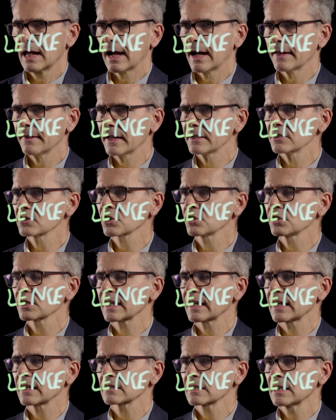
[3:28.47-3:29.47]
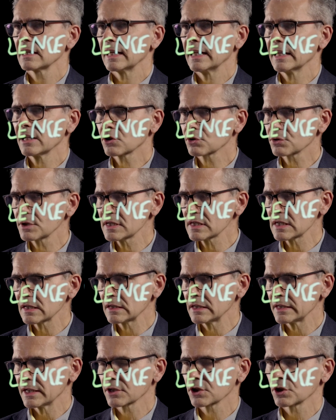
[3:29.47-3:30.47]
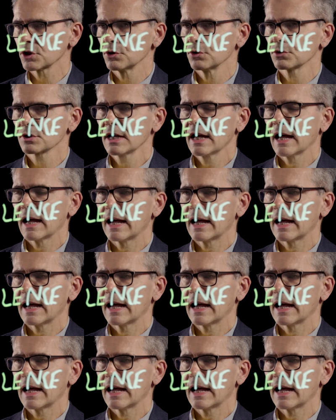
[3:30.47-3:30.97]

and that is going to get increasingly acute